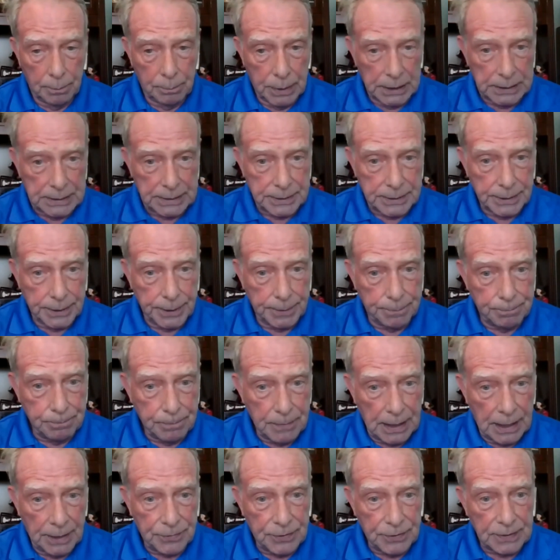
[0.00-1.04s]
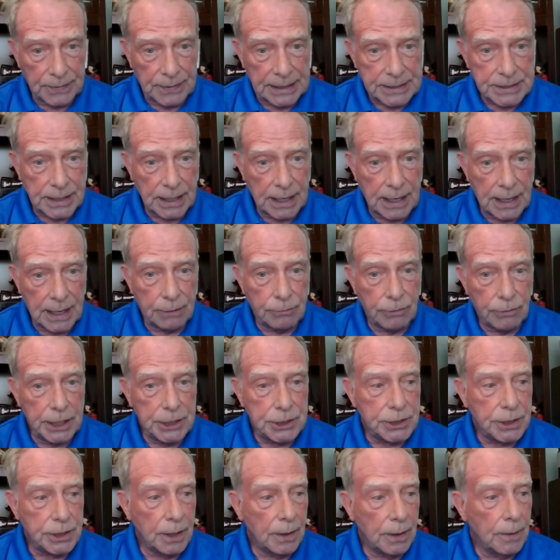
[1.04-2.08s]
but I think that's a high
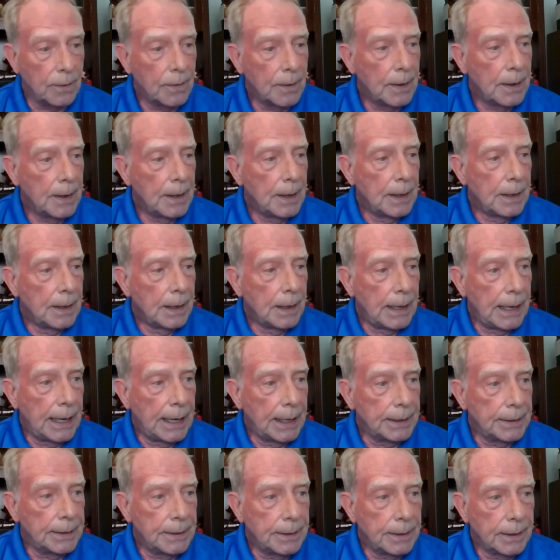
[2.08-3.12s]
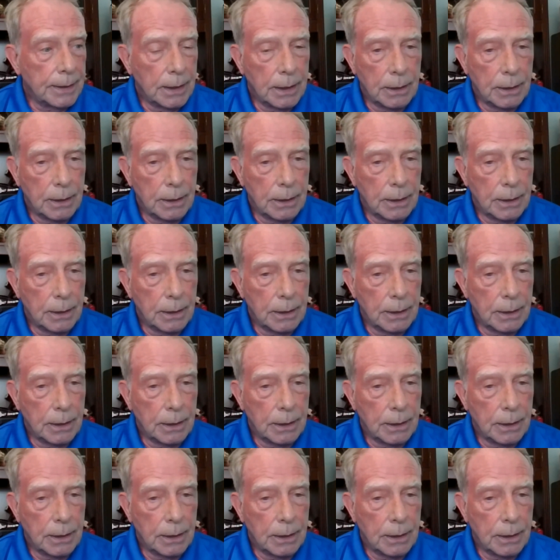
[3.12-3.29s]
ratio. And